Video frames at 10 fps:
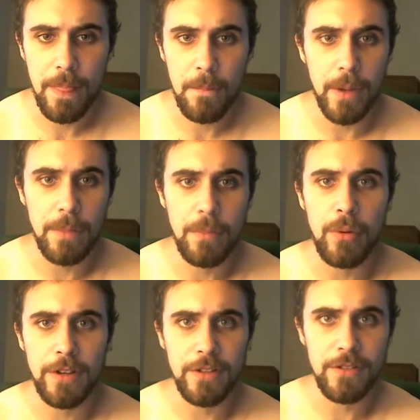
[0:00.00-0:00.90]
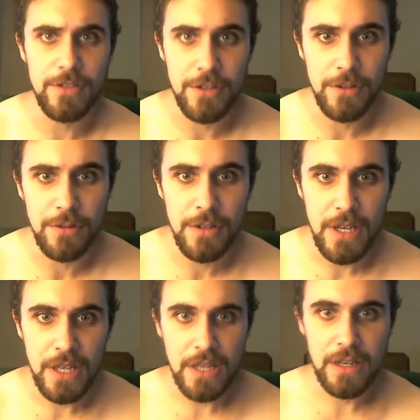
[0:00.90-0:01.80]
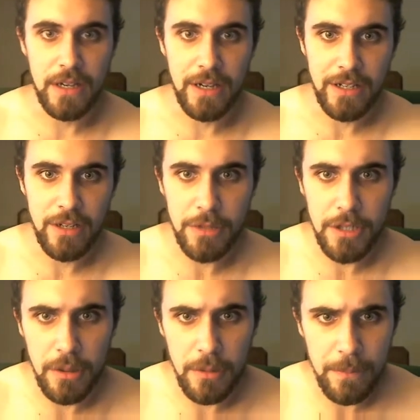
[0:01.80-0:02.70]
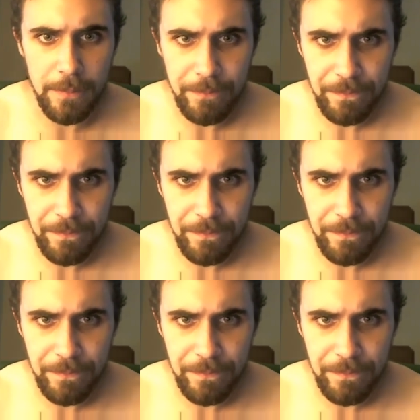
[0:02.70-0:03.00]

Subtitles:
my point. So here we go.